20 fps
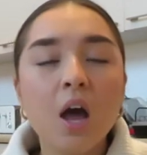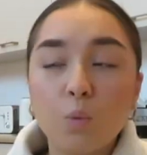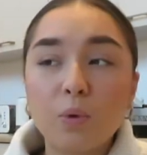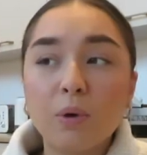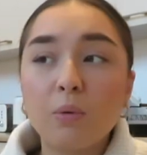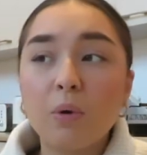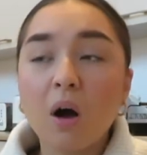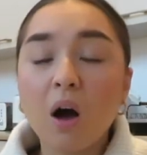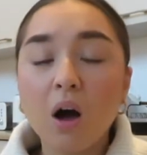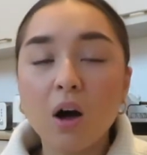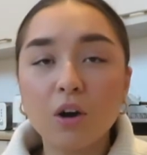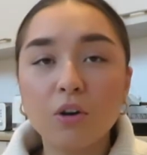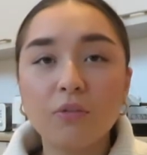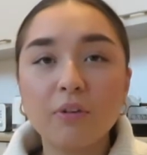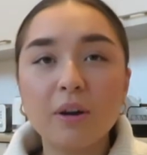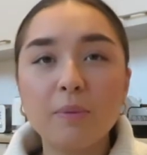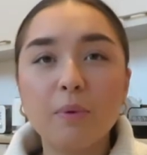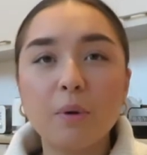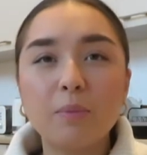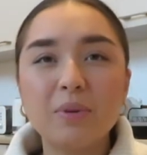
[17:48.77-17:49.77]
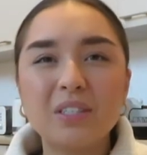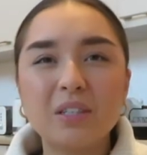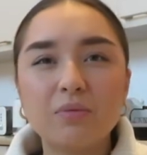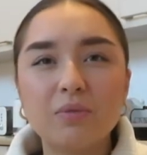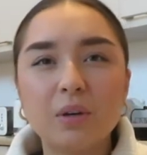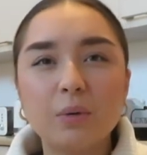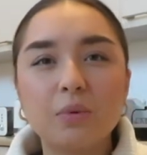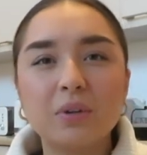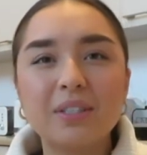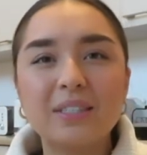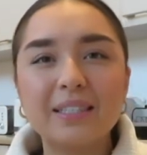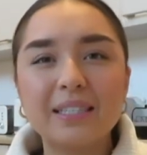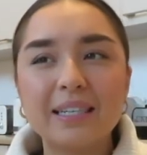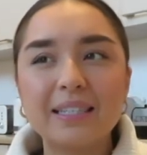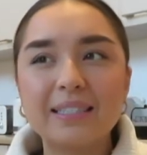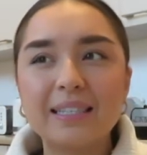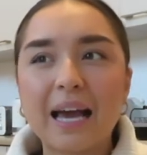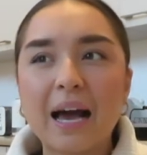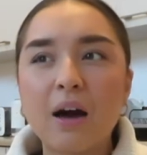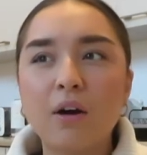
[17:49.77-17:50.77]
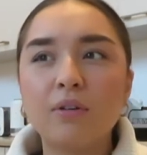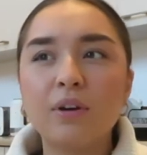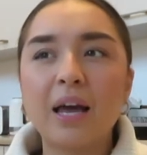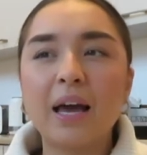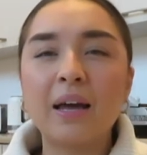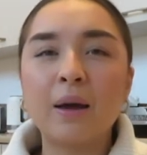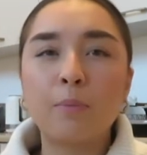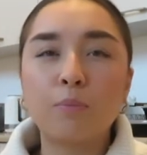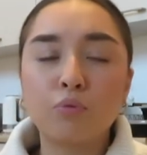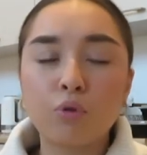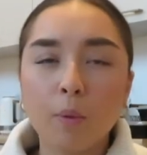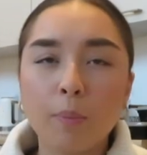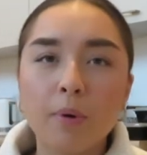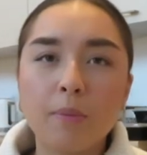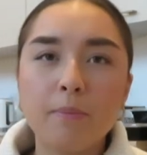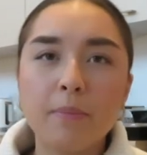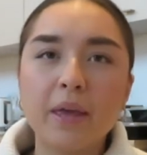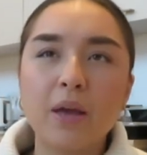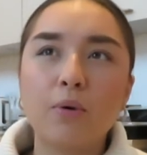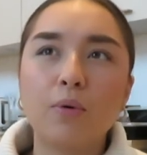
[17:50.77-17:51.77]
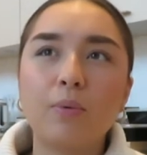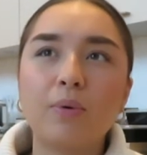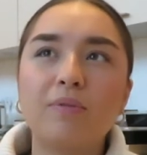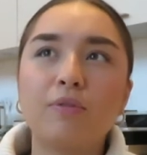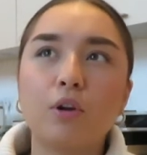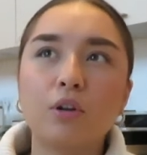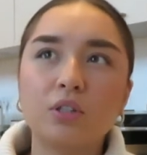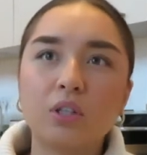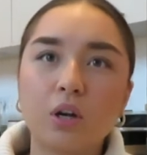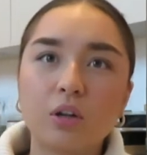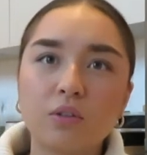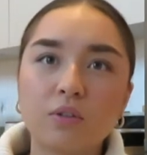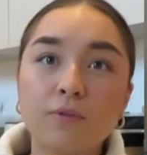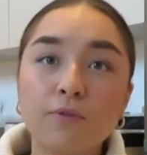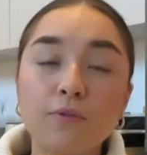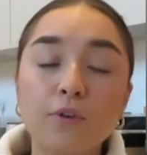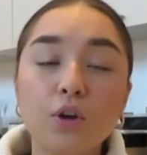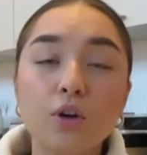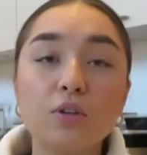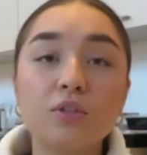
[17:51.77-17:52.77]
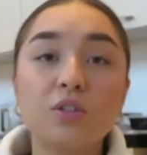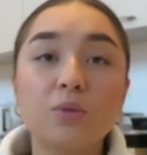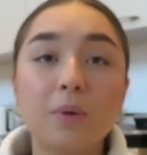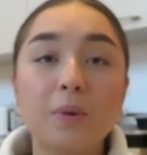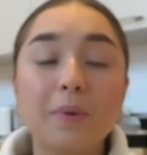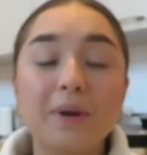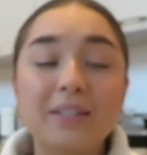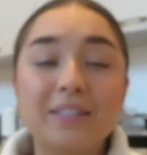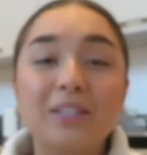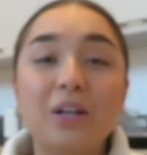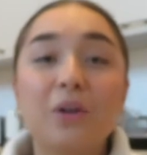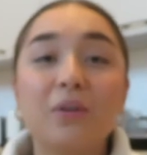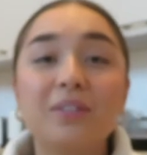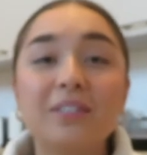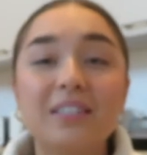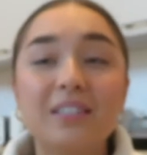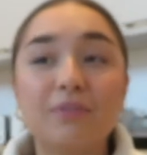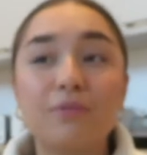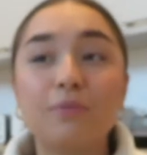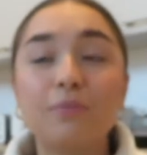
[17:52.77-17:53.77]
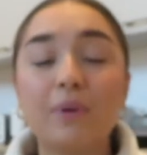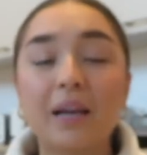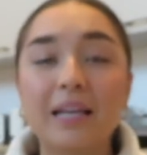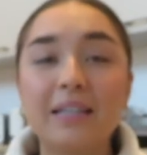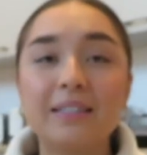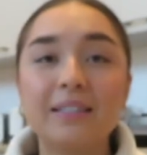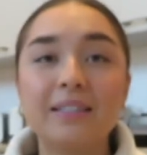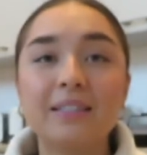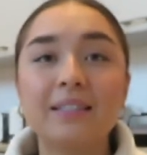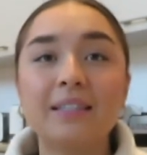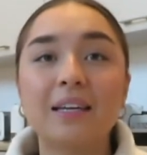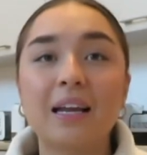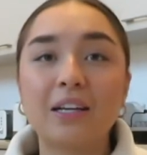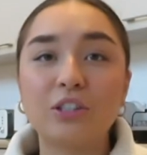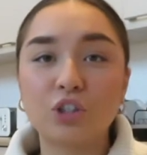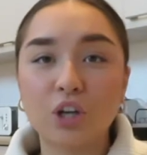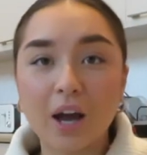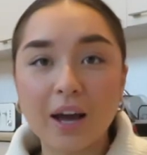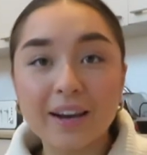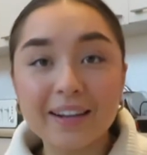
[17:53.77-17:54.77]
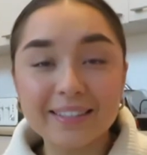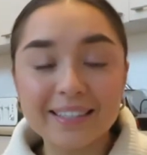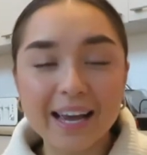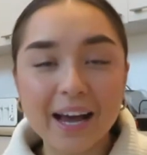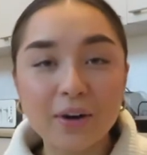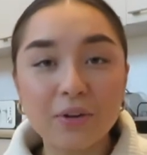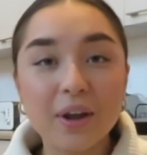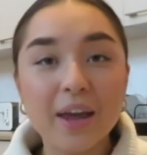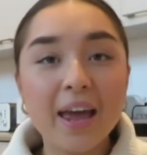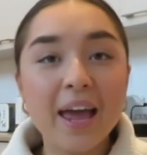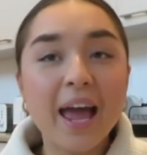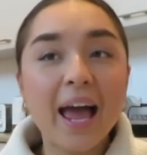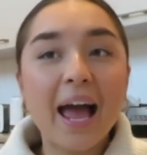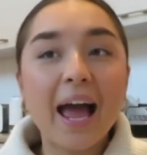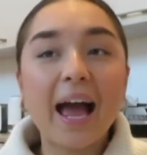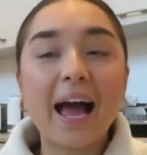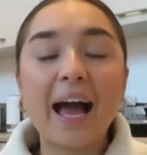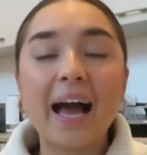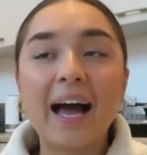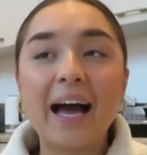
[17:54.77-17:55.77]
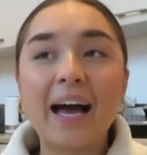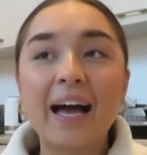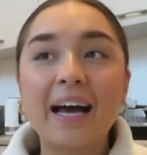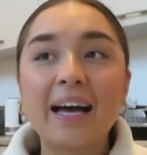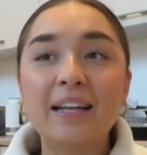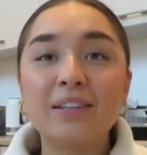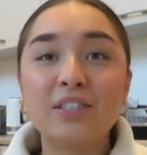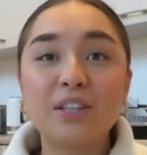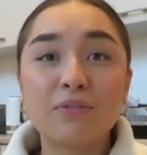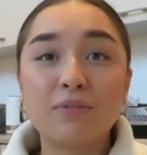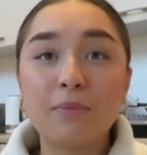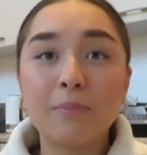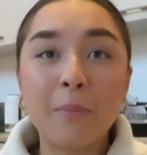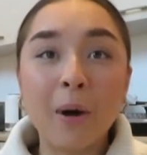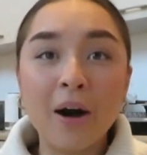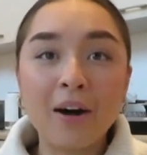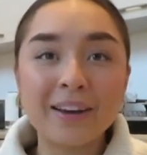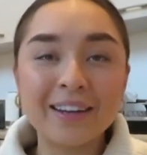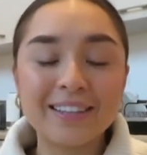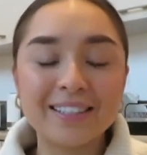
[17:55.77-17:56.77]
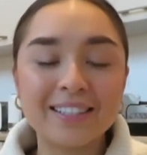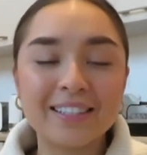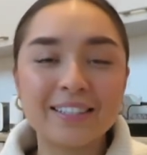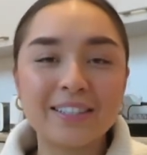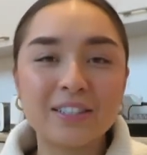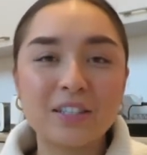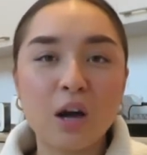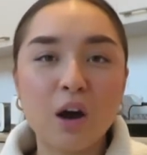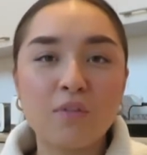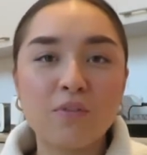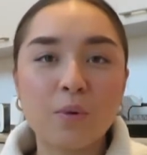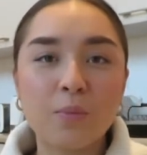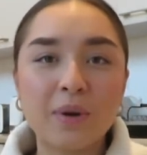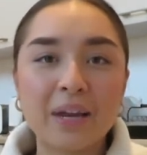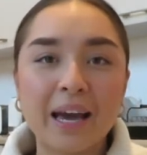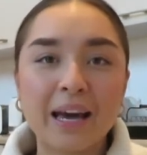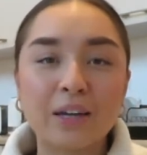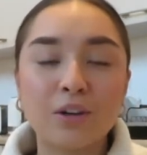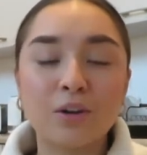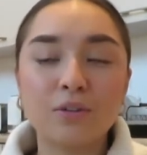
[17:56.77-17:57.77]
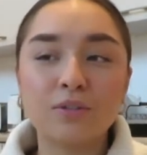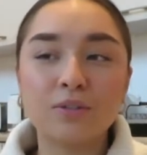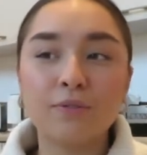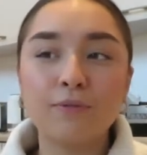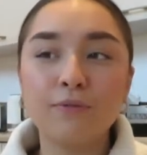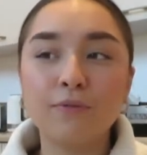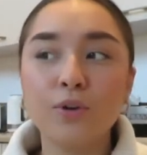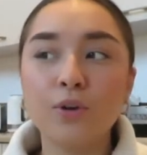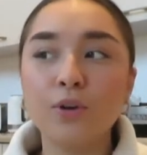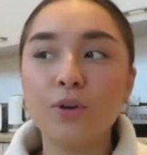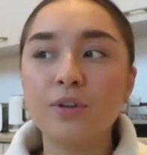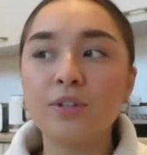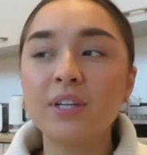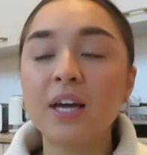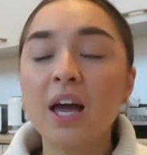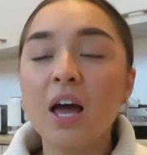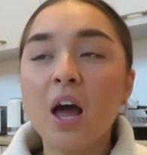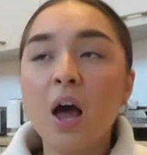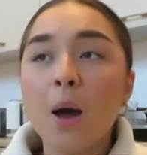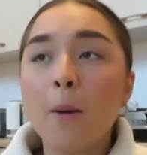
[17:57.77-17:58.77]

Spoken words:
We were hungry, but we didn't really want to sit down at a proper meal with loads and loads of food. So we went to loads of different places in like Chinatown and different markets and stuff, and we had loads of food.